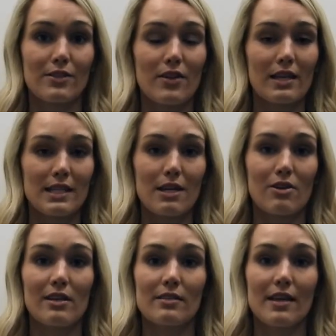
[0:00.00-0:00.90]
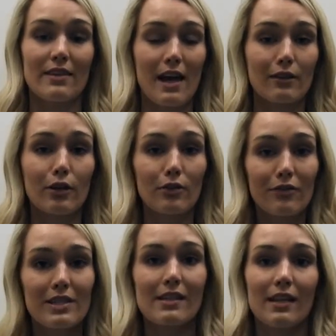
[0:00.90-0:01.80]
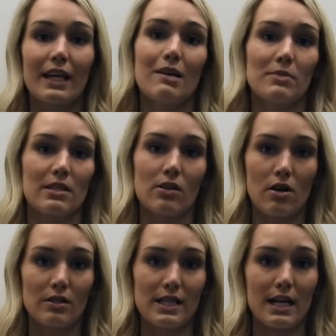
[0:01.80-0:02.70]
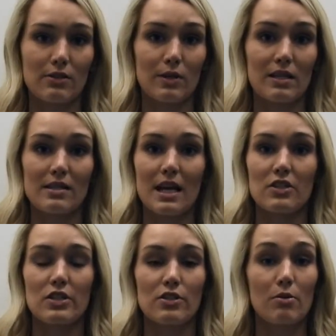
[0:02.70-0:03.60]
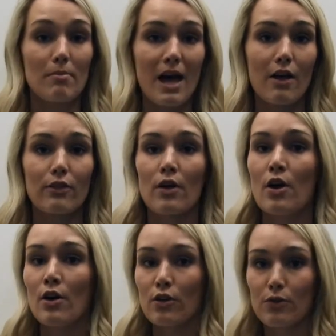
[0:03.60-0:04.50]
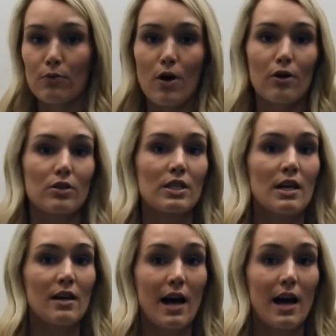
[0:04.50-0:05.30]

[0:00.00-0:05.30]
So that's areas that the alcohol physically comes into contact with, such as your mouth, throat,